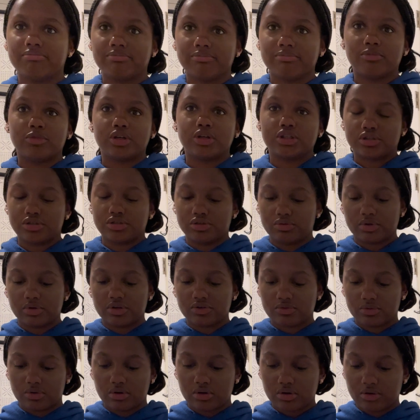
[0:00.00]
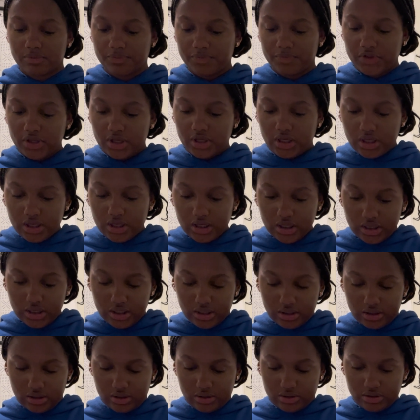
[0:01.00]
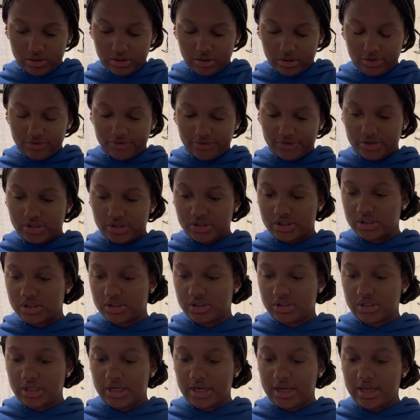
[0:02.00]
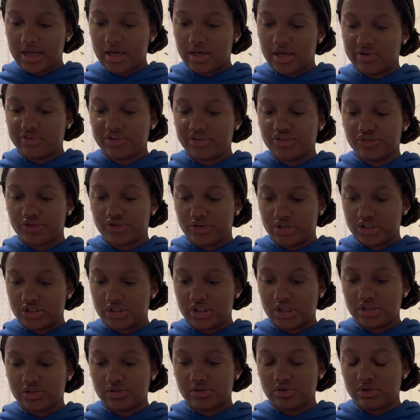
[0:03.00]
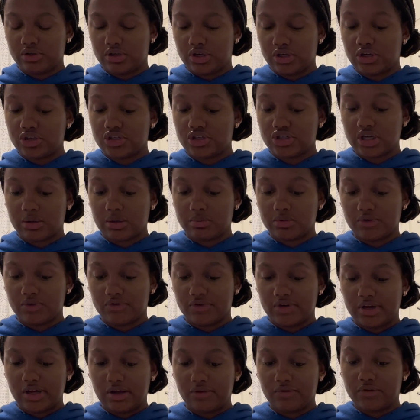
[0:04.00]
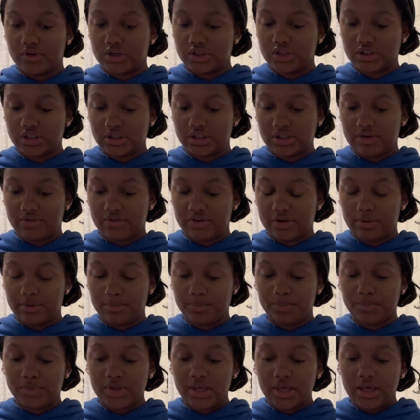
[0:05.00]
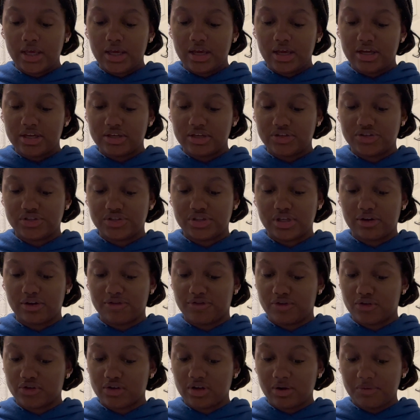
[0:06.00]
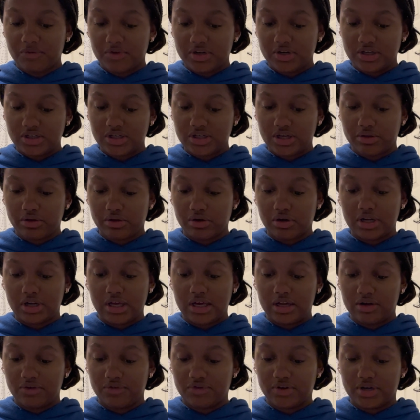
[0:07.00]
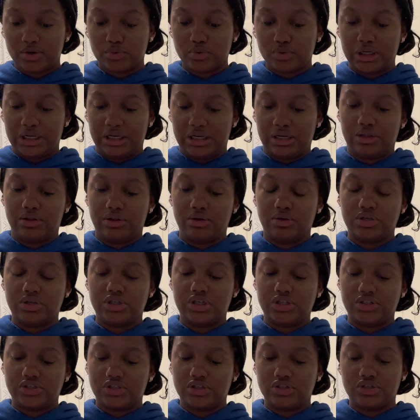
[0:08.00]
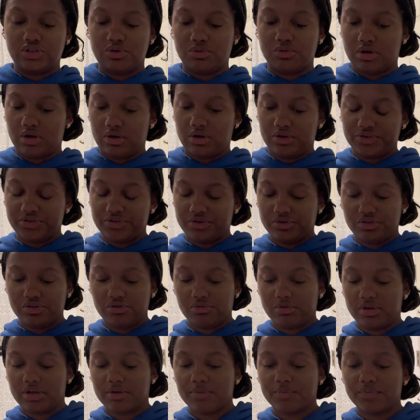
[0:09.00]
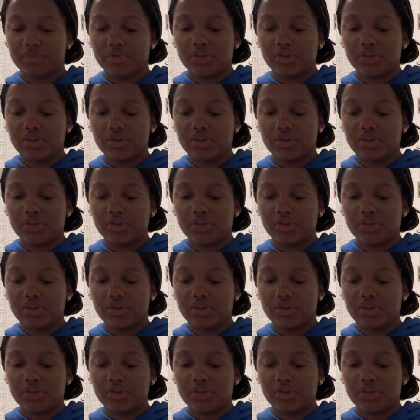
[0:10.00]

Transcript: what you're doing is wrong. And a verse that I have is 1 Thessalonians chapter 5 verse 11. It's therefore comfort each other and edify one another, just as you are also doing.